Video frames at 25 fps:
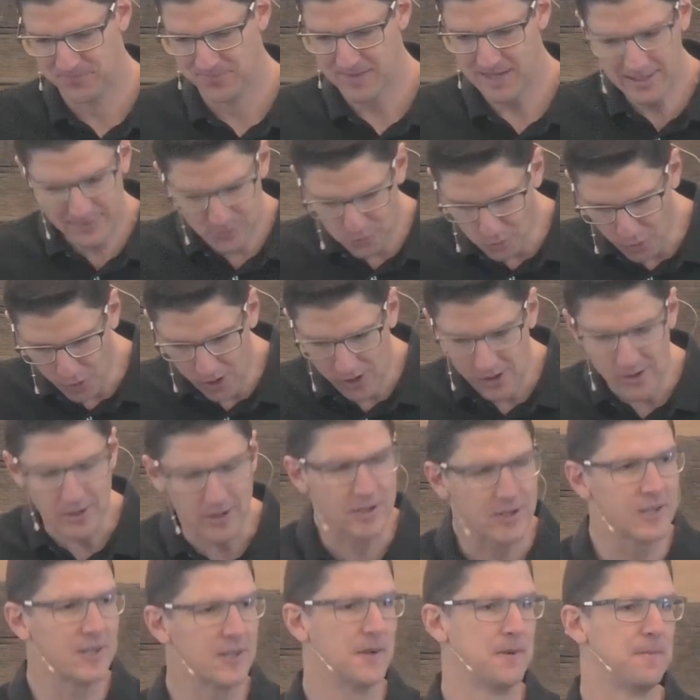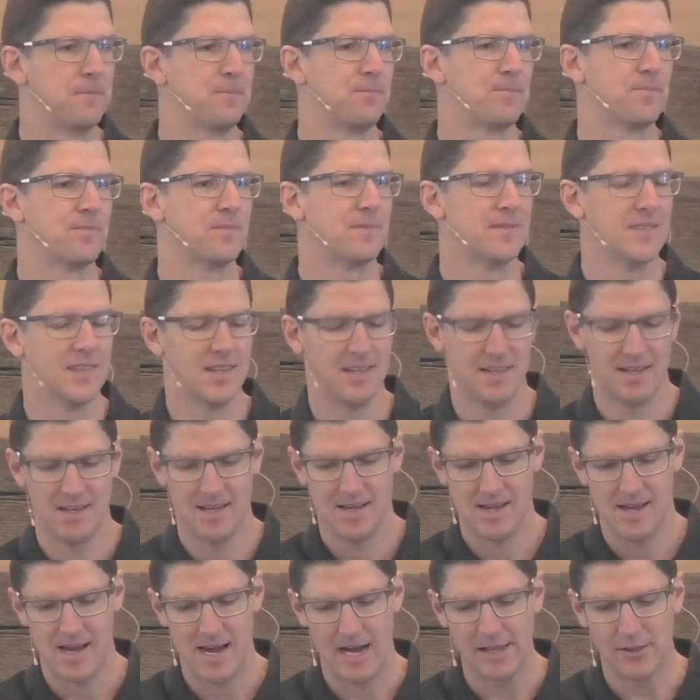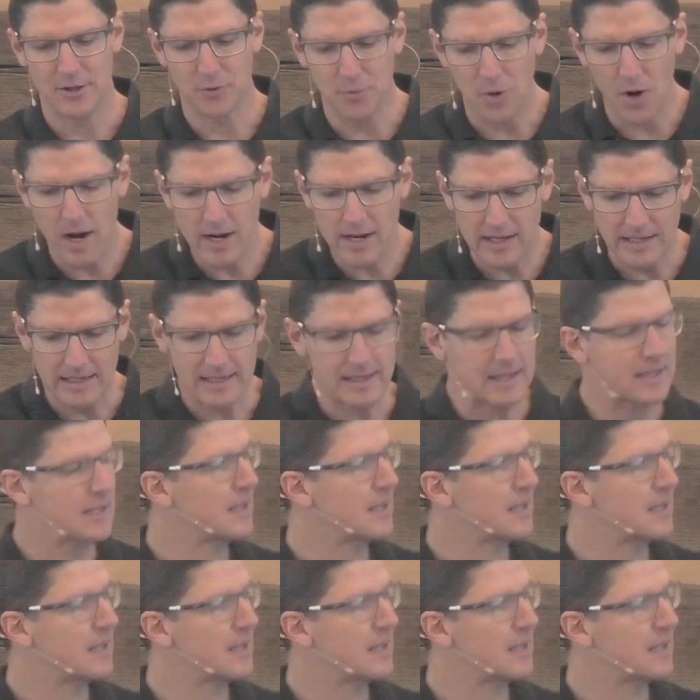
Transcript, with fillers: That's work. Uh, the writer in